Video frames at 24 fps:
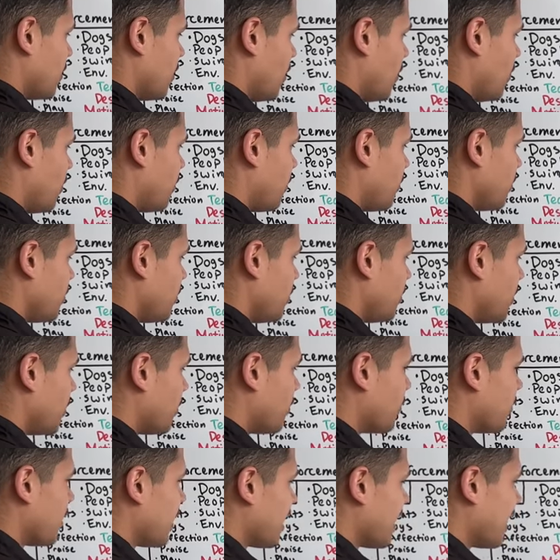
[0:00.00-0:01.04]
oh, you
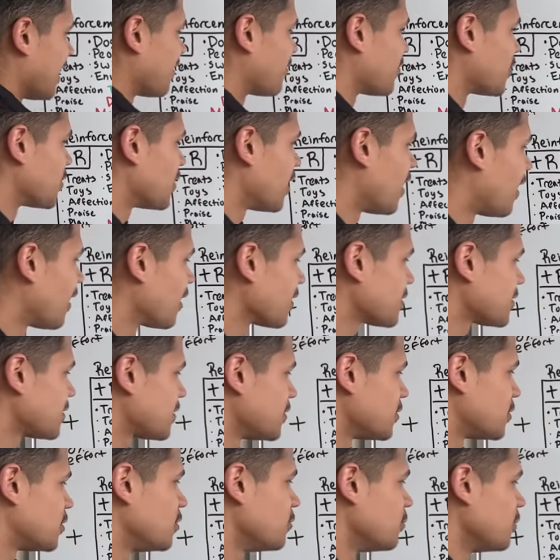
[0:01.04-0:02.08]
know, if your dog's
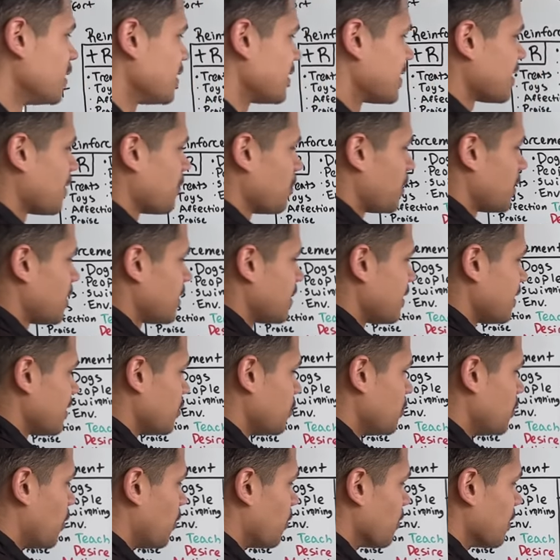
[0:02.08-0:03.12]
doing something you
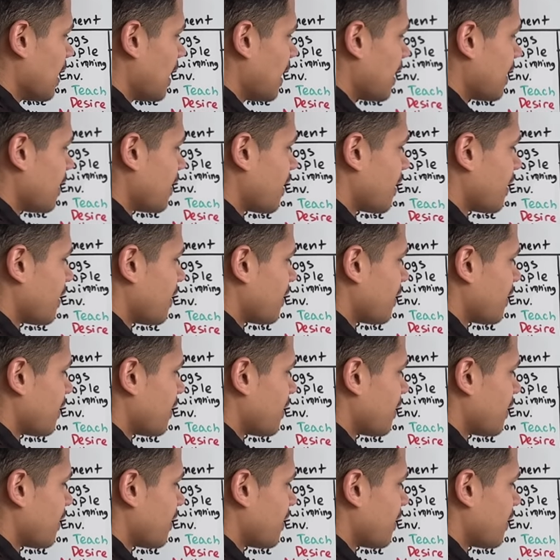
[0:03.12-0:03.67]
don't like,